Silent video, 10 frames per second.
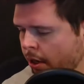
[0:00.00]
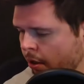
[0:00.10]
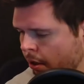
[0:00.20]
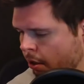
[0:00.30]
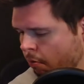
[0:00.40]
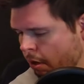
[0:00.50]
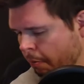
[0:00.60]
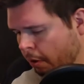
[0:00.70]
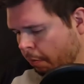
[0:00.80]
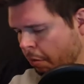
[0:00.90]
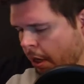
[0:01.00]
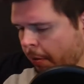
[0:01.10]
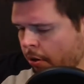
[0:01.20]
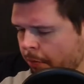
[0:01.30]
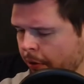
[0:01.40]
Let's rip this baby
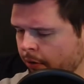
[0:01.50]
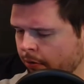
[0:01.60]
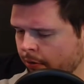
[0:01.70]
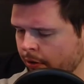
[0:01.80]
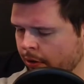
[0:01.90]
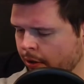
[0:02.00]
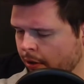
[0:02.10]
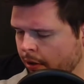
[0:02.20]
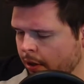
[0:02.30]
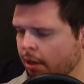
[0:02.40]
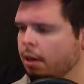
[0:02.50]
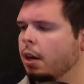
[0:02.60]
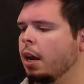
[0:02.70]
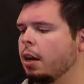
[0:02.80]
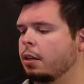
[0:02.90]
open.
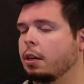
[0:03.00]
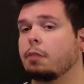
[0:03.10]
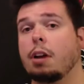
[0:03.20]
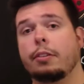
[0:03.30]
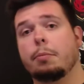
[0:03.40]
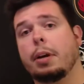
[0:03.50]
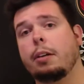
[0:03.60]
And right off the bat,